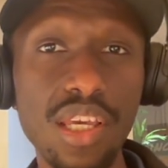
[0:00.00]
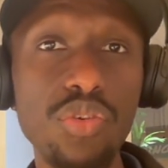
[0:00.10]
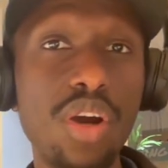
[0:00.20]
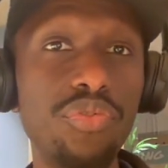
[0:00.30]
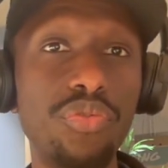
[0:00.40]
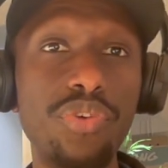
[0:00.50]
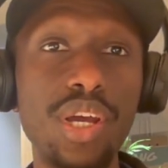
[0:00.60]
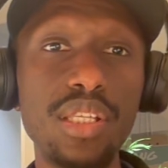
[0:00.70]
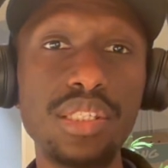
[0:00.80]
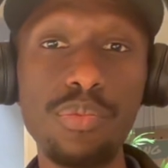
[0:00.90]
You have to
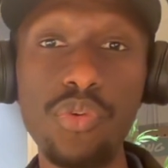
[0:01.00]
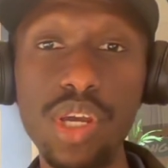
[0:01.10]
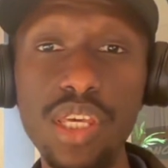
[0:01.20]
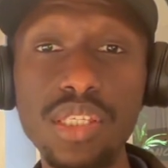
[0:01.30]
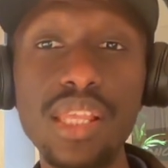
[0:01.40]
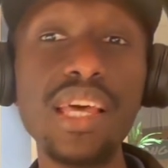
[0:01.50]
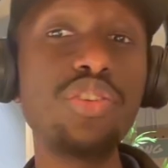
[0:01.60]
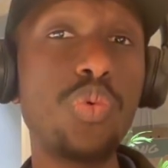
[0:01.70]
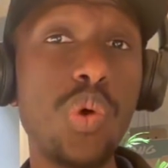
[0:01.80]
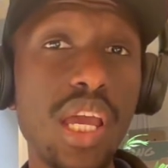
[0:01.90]
find some ways, and
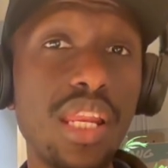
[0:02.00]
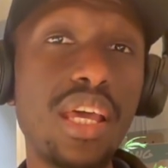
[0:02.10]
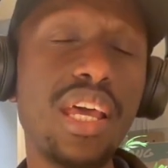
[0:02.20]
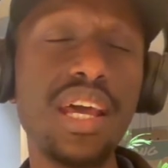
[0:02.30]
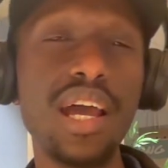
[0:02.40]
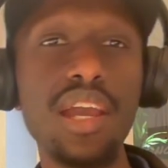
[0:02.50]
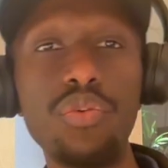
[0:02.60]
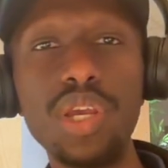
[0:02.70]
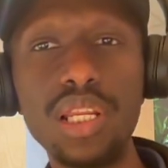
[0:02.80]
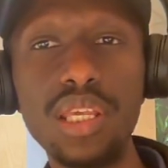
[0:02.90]
that's when I
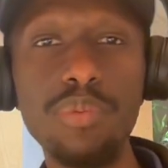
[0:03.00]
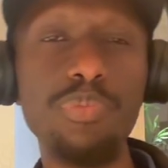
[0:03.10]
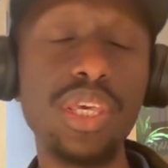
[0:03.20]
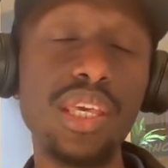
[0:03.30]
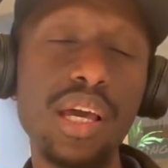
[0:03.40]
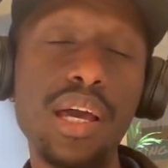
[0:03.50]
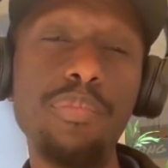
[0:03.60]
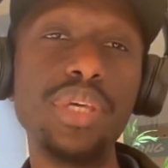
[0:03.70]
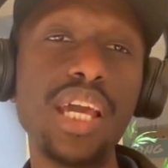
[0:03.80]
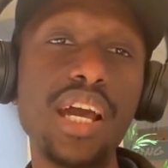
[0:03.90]
really
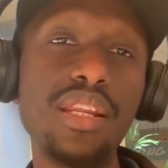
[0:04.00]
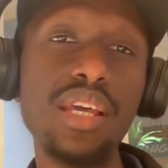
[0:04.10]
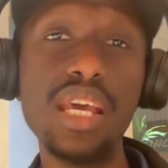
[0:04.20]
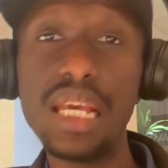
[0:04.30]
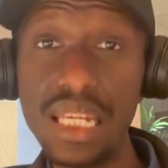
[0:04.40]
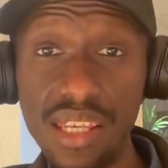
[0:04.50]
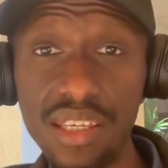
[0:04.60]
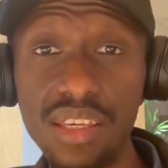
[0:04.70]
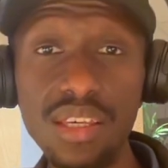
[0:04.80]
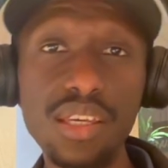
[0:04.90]
began
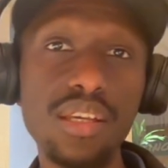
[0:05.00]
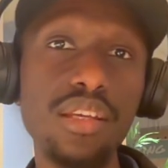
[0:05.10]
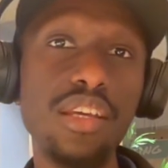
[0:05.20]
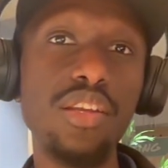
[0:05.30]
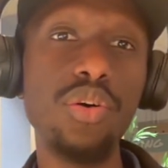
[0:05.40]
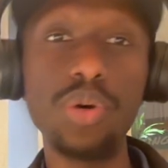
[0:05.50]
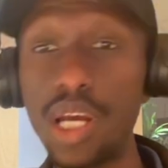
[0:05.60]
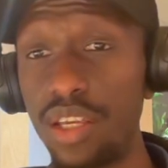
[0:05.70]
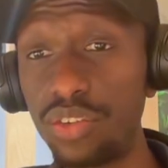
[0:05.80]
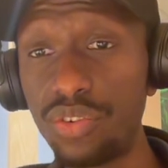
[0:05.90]
digging in
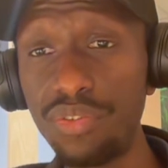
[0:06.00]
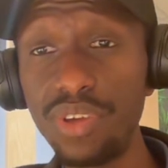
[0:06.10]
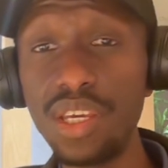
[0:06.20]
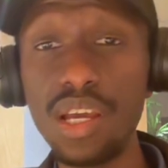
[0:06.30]
organic traffic.